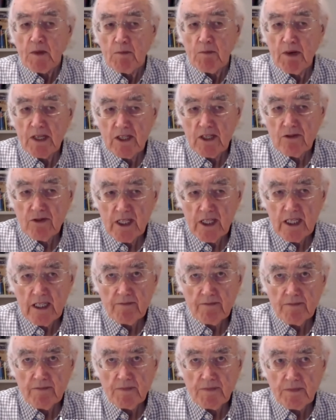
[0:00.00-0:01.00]
But you see,
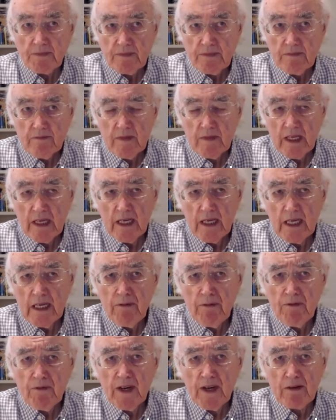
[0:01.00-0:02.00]

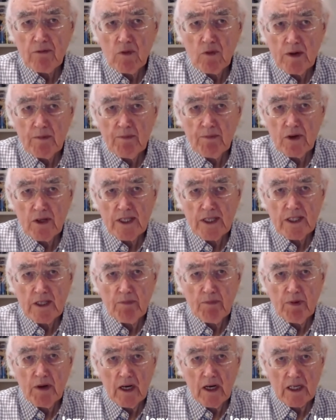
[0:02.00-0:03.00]
if at one point in the
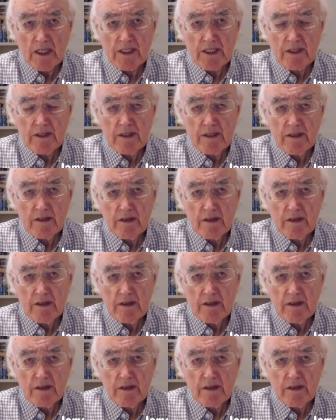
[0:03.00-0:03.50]
past,